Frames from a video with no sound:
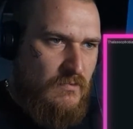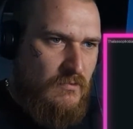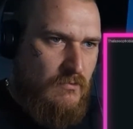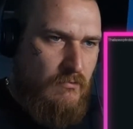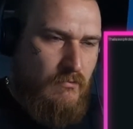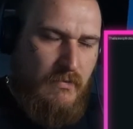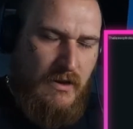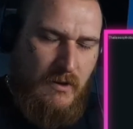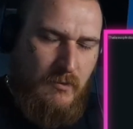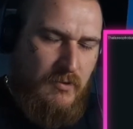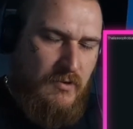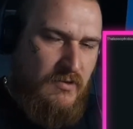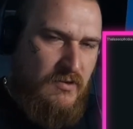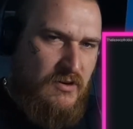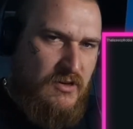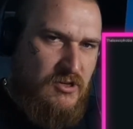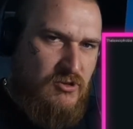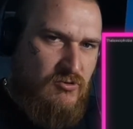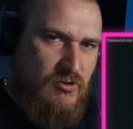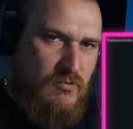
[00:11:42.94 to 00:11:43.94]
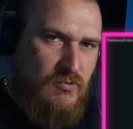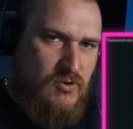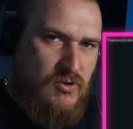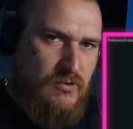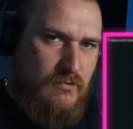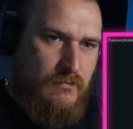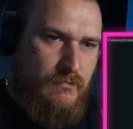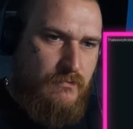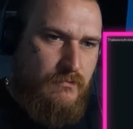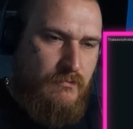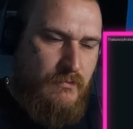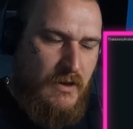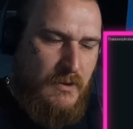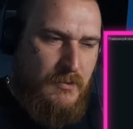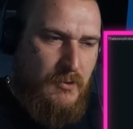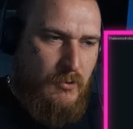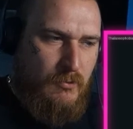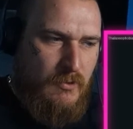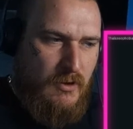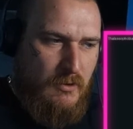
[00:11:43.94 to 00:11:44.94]
maybe in the description,
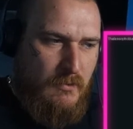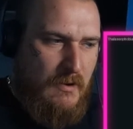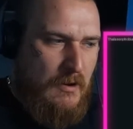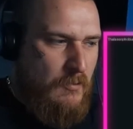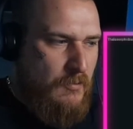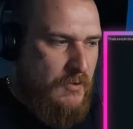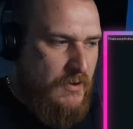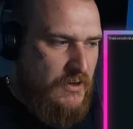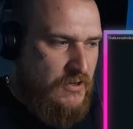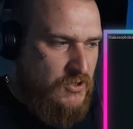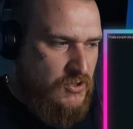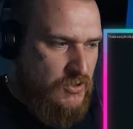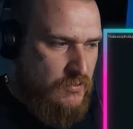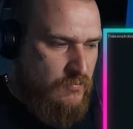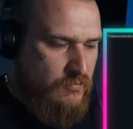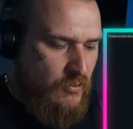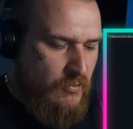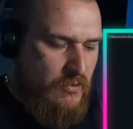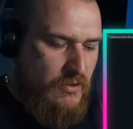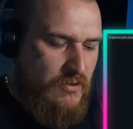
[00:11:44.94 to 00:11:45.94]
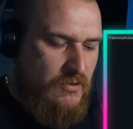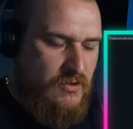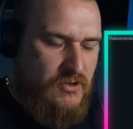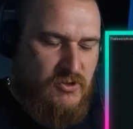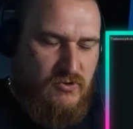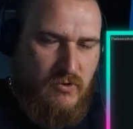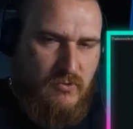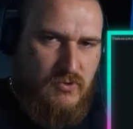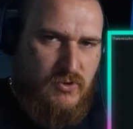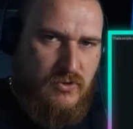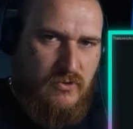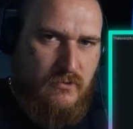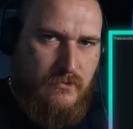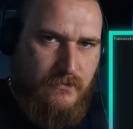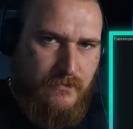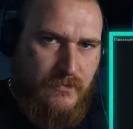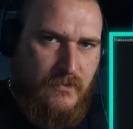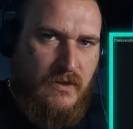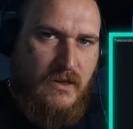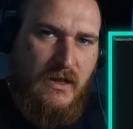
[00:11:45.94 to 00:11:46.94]
maybe on my about page, probably in the description.
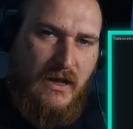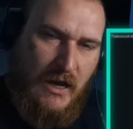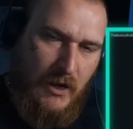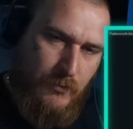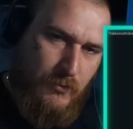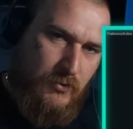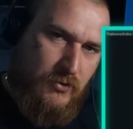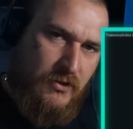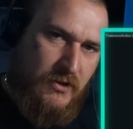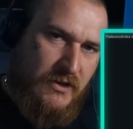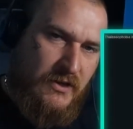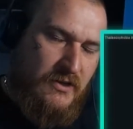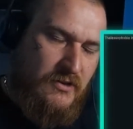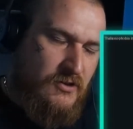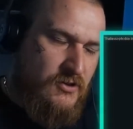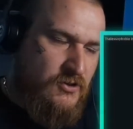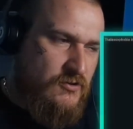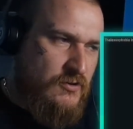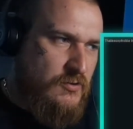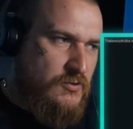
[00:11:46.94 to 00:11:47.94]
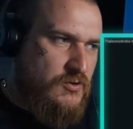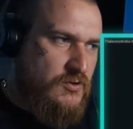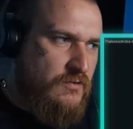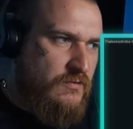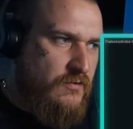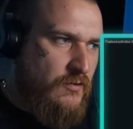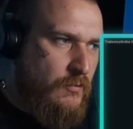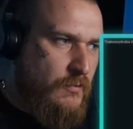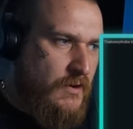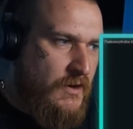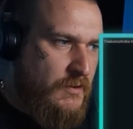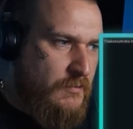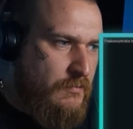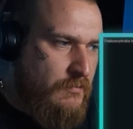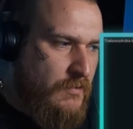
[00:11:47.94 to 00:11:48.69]
I'll put a link in the description for my